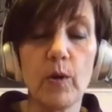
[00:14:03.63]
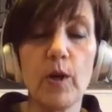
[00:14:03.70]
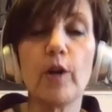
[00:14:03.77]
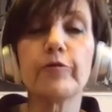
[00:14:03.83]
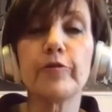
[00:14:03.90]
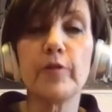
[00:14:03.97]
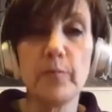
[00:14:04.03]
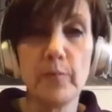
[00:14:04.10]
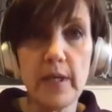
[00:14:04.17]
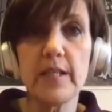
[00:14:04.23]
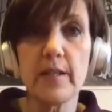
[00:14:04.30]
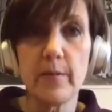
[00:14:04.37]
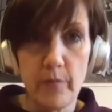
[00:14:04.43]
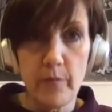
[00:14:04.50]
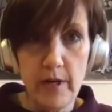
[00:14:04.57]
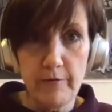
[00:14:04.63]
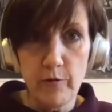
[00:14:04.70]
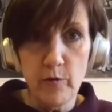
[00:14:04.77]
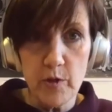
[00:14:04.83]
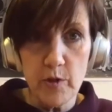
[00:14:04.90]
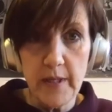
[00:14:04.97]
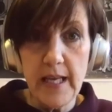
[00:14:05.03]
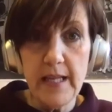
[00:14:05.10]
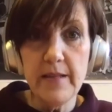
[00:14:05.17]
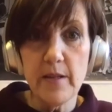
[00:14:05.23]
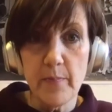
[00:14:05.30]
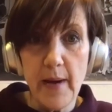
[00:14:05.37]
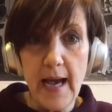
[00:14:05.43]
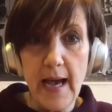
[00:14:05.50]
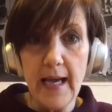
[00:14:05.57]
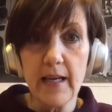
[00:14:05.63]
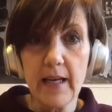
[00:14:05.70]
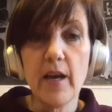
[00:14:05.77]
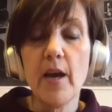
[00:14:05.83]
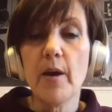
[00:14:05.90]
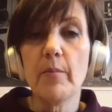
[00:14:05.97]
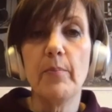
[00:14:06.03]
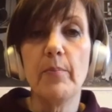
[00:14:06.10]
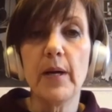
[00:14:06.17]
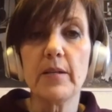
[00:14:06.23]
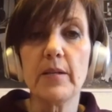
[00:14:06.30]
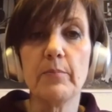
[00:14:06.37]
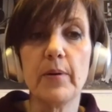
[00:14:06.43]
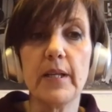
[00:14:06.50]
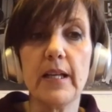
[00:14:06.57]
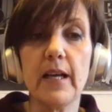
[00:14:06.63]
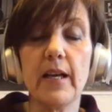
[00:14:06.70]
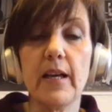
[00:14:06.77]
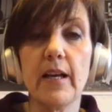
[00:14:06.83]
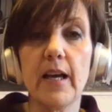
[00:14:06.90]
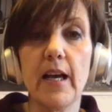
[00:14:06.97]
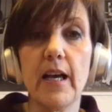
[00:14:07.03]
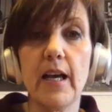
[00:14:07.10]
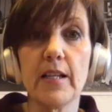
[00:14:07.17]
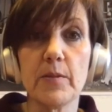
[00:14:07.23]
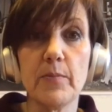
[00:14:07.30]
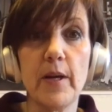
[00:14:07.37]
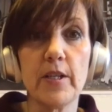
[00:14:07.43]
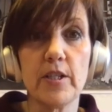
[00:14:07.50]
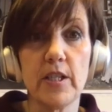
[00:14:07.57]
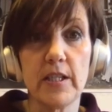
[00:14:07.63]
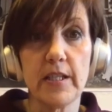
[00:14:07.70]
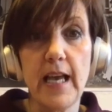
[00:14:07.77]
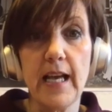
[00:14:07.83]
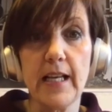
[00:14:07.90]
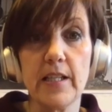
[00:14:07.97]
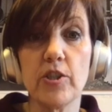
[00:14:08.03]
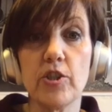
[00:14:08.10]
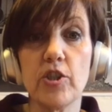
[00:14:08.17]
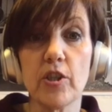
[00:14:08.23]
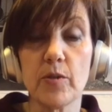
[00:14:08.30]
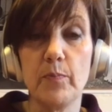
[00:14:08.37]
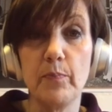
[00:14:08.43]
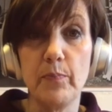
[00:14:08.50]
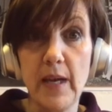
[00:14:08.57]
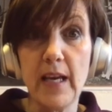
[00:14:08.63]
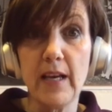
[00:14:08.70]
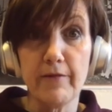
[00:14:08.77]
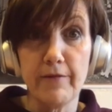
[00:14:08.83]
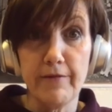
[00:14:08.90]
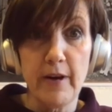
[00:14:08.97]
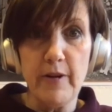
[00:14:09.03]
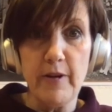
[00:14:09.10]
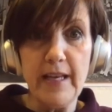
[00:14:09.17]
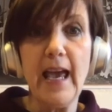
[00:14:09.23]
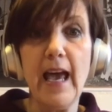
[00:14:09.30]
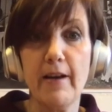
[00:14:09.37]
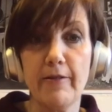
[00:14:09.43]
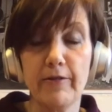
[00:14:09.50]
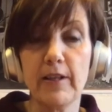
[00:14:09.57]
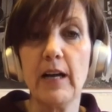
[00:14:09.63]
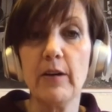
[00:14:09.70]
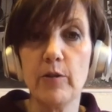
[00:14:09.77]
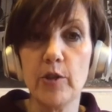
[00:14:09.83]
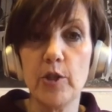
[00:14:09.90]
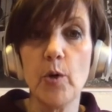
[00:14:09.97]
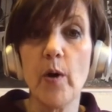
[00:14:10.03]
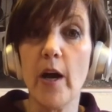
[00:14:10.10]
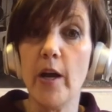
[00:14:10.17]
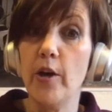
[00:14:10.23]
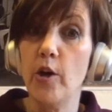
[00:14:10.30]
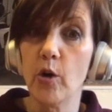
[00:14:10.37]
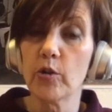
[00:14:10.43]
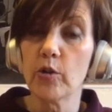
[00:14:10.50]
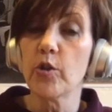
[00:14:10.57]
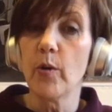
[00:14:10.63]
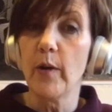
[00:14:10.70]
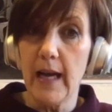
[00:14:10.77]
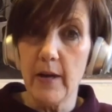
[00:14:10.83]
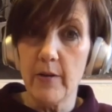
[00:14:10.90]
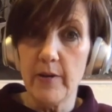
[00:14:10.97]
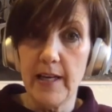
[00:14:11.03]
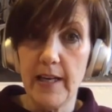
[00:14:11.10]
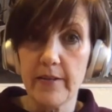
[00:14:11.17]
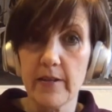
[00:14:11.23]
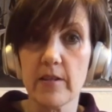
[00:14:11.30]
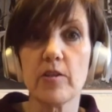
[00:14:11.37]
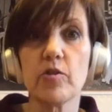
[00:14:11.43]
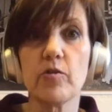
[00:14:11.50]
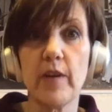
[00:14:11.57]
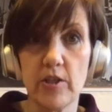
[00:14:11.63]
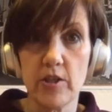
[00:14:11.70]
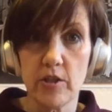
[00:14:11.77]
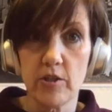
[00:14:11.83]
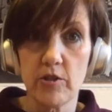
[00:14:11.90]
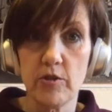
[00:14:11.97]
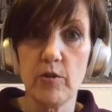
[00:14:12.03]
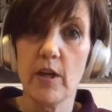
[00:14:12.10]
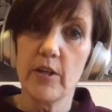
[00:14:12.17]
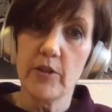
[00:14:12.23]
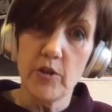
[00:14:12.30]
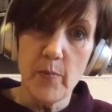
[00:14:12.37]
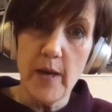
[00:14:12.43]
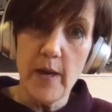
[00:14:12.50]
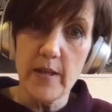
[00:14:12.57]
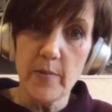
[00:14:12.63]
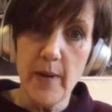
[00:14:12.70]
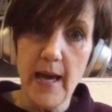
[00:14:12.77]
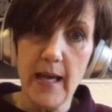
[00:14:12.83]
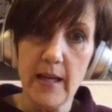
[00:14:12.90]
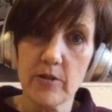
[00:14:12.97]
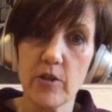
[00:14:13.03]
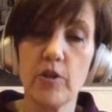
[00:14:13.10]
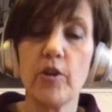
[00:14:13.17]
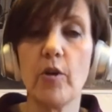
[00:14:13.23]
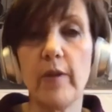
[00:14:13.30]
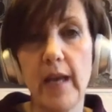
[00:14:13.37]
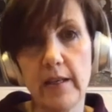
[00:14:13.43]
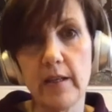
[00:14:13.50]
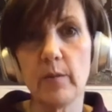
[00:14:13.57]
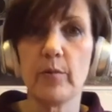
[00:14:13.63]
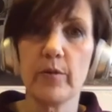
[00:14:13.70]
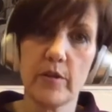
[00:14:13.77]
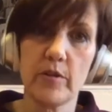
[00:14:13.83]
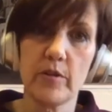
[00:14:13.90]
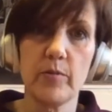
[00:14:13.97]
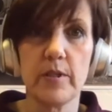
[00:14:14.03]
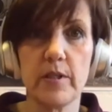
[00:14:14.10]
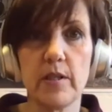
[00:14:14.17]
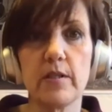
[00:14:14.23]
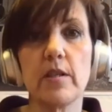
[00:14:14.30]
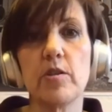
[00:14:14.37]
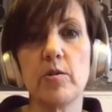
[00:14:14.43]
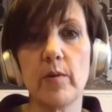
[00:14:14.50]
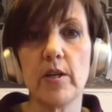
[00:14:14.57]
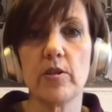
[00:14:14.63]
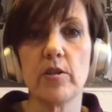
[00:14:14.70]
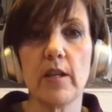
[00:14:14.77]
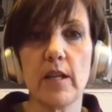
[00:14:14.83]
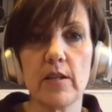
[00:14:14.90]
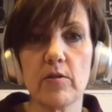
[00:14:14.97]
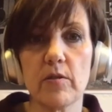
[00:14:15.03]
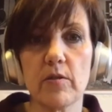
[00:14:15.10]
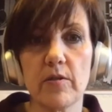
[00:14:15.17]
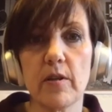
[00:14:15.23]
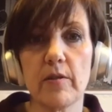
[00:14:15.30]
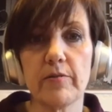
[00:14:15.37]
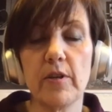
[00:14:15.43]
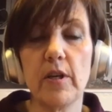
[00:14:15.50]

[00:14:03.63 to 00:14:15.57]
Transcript: often be some reinforcement in the bag, but as much as that, it's just being very careful how you do it and not to allow the leather to stretch as you make the bag, so you don't end up with a twisted situation and that sort of stuff.